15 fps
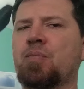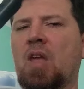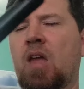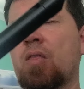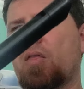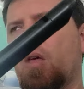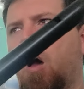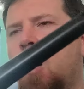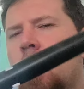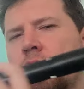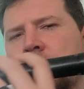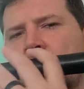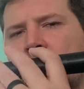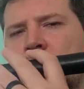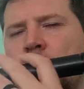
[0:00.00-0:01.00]
and
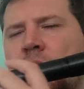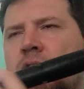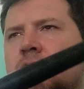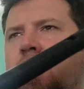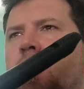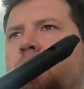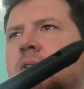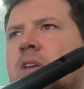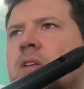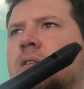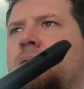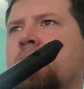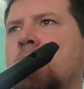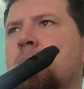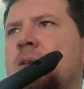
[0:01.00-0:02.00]
also these whistles can be
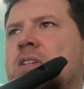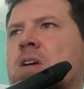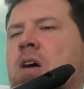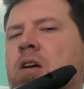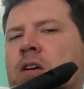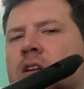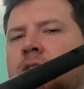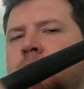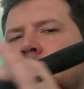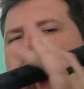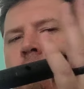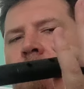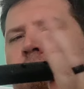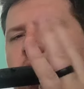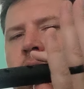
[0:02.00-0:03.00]
tongued,
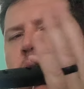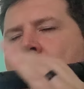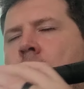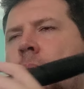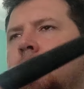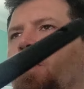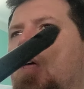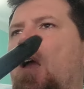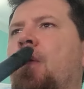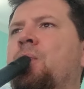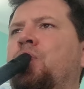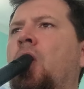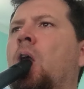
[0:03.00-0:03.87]
especially at the top, like.